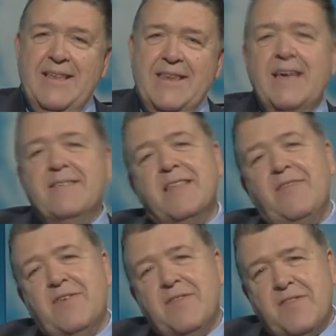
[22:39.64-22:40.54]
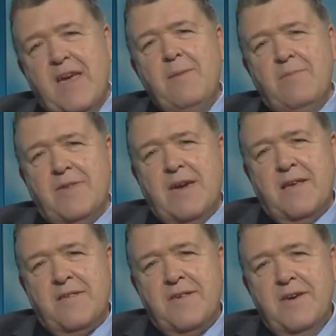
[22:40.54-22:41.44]
let's let the same
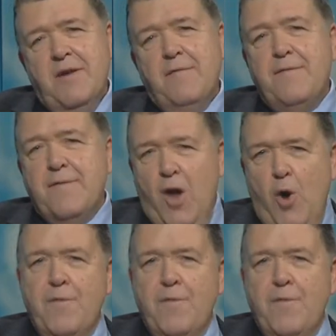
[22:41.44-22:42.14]
things flow